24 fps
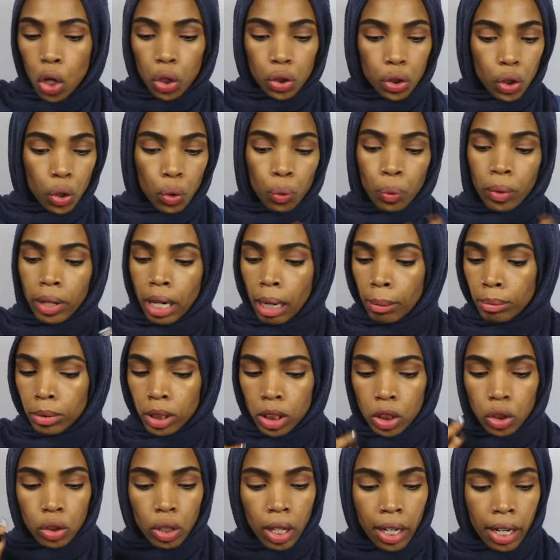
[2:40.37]
so when I'm
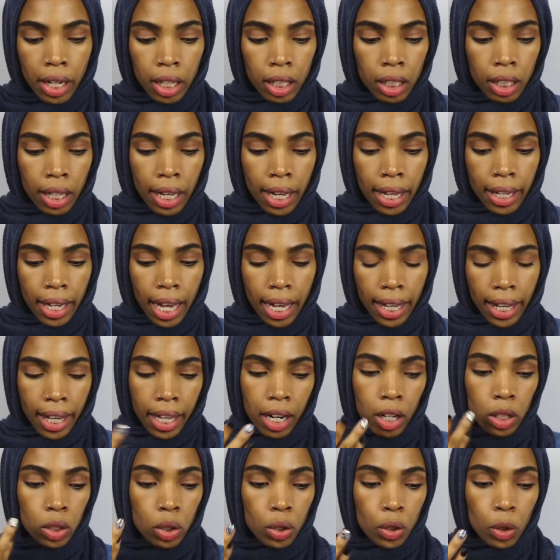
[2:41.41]
just trying to like
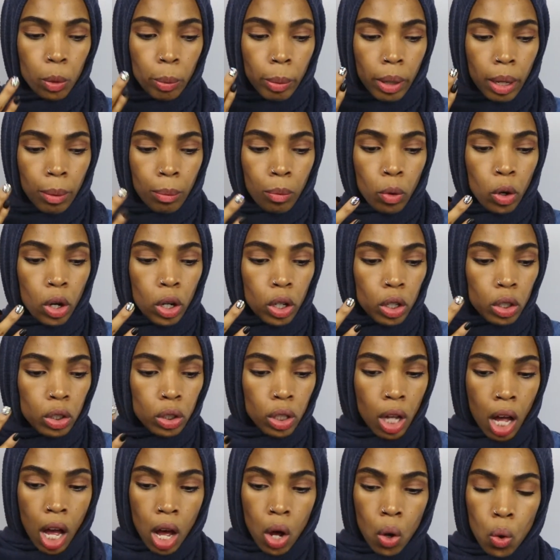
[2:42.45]
get a little bit more
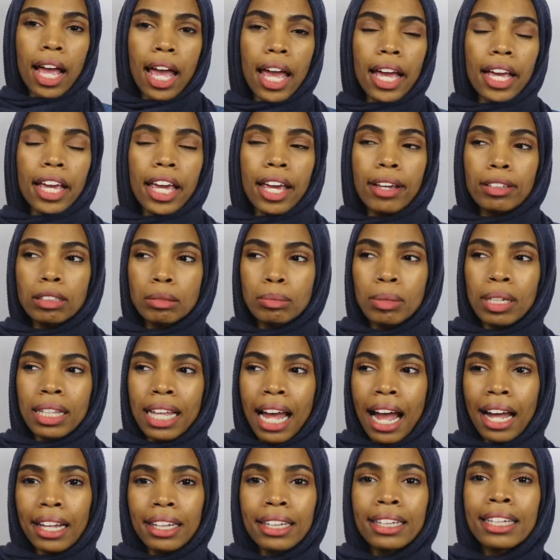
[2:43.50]
glow, it gives me
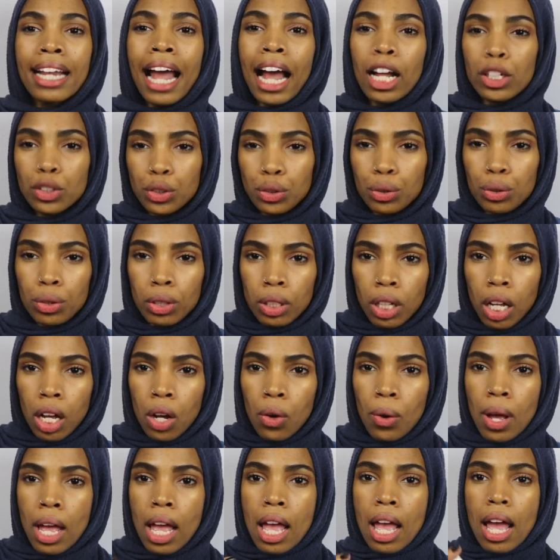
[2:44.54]
that natural
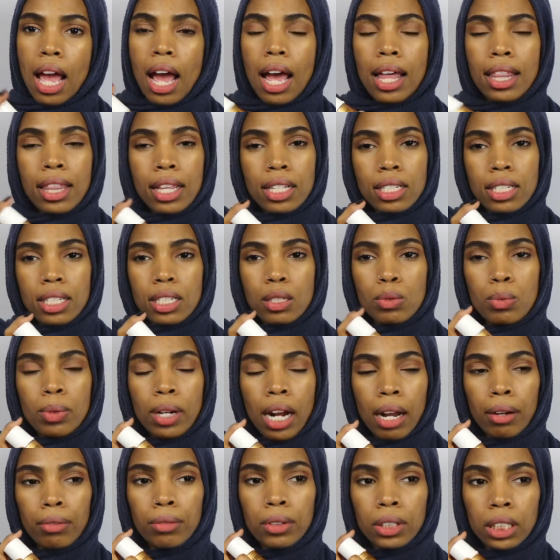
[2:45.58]
glow, and this is
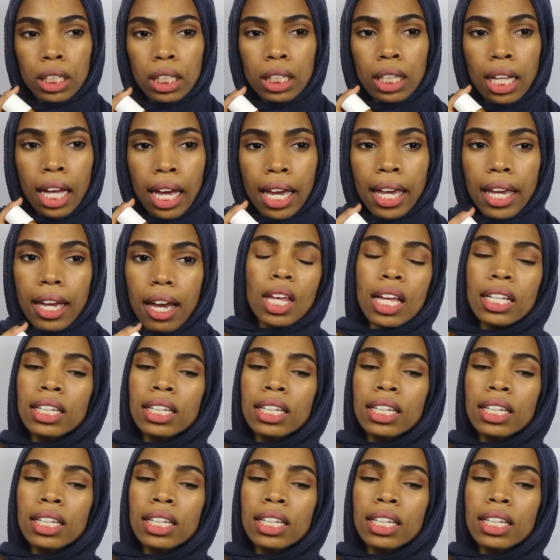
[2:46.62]
what I really like.